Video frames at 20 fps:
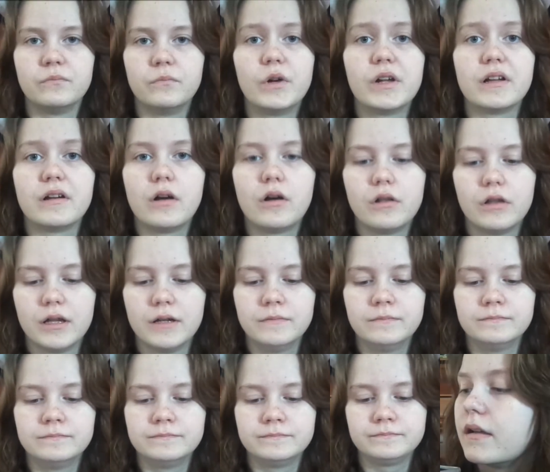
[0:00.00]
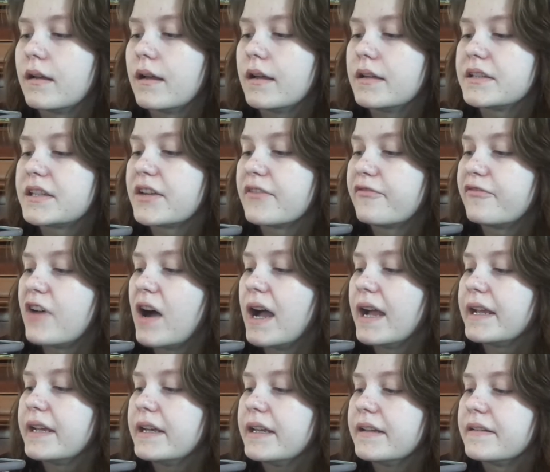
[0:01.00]
What? Hold up.
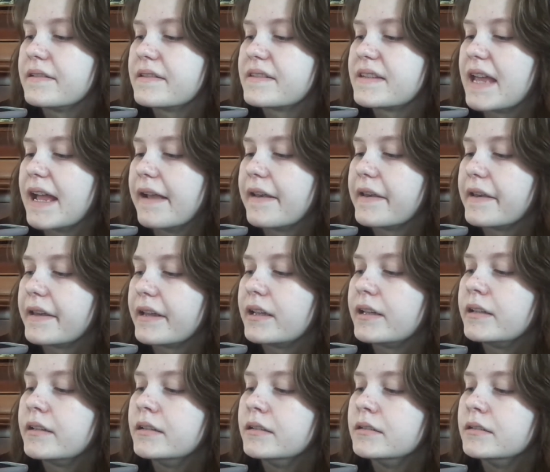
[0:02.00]
Define insanity.